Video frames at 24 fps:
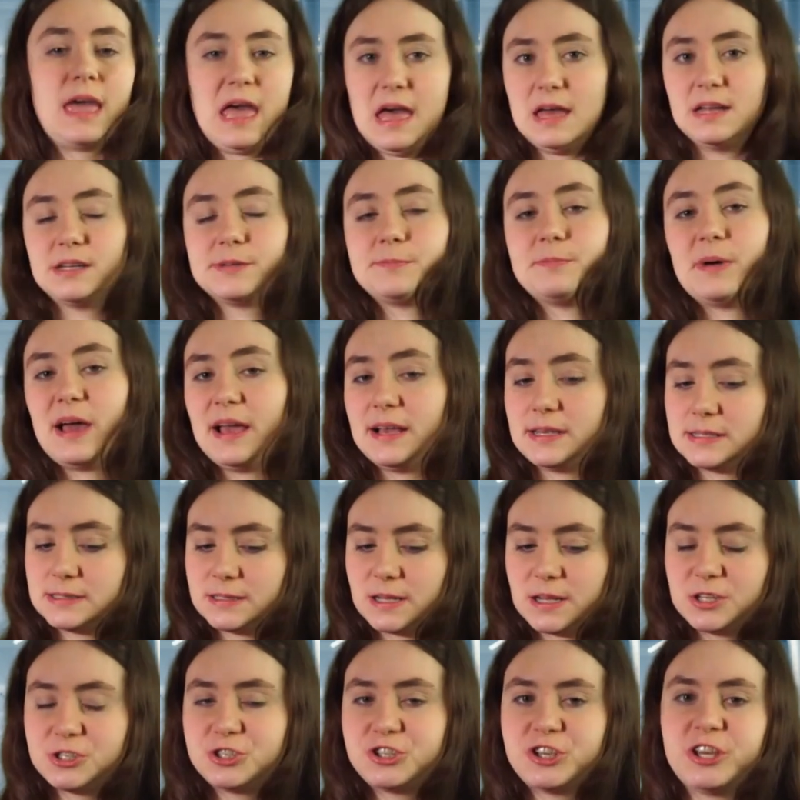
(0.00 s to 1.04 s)
and by
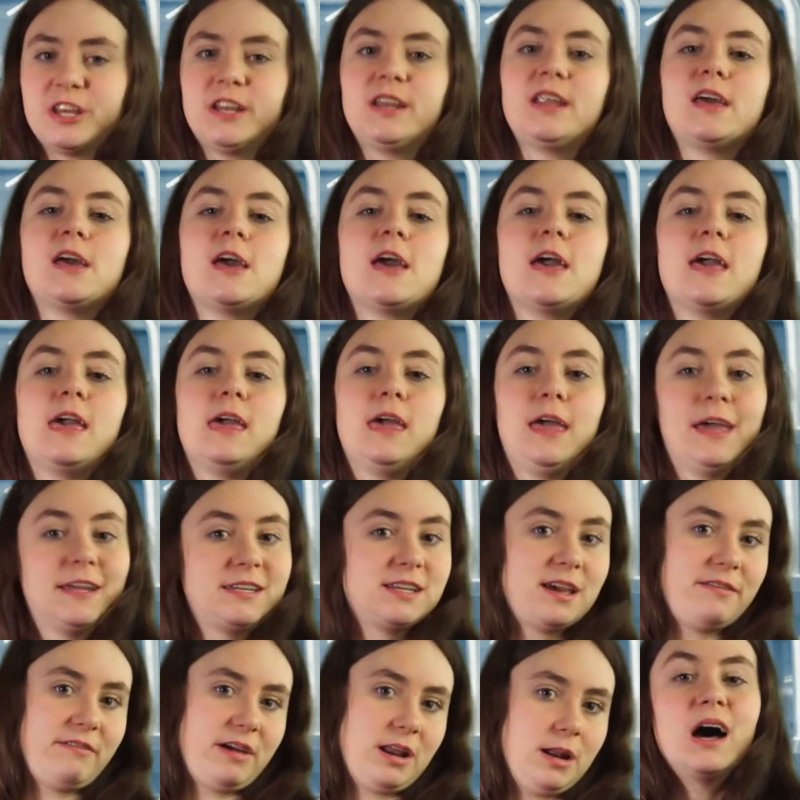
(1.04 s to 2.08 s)
extension,
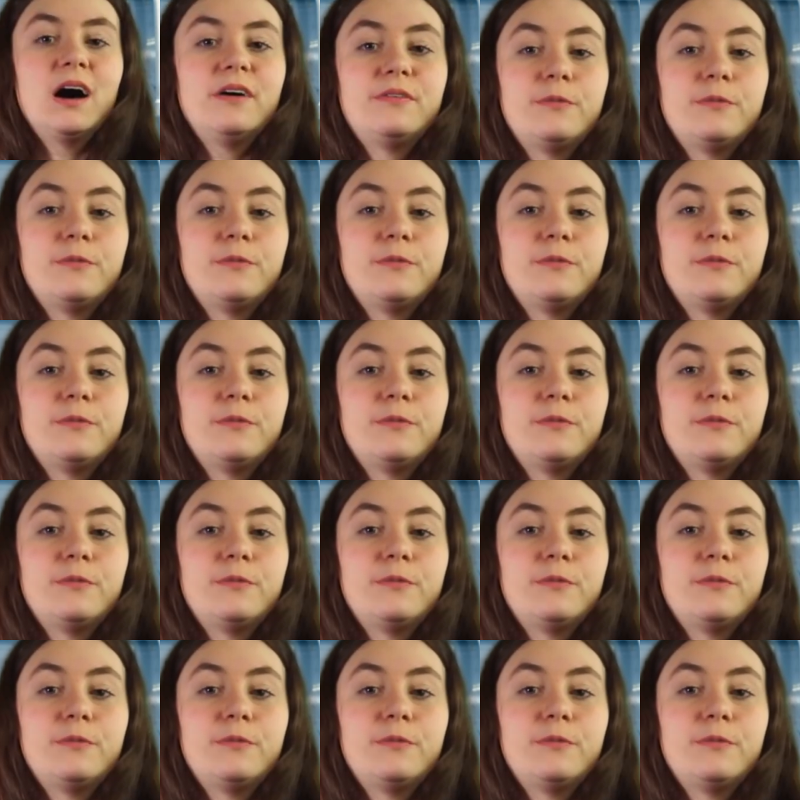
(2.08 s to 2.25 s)
anti-venom.